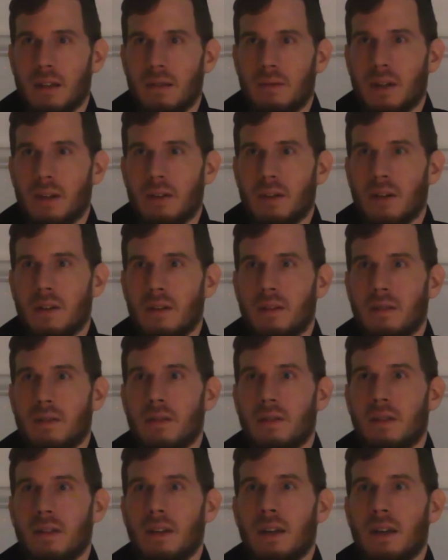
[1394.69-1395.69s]

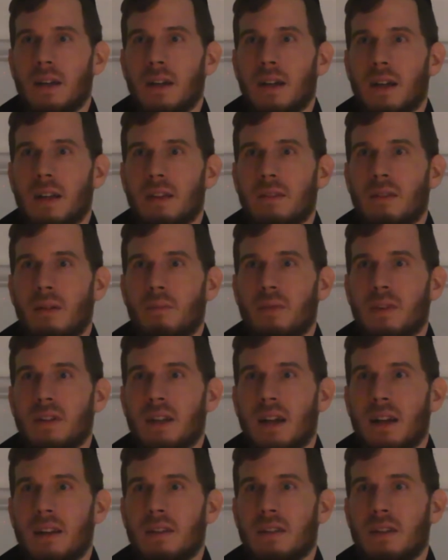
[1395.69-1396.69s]
Because it
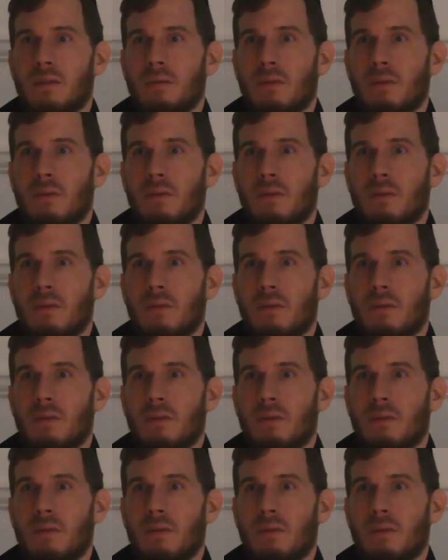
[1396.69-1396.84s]
represents the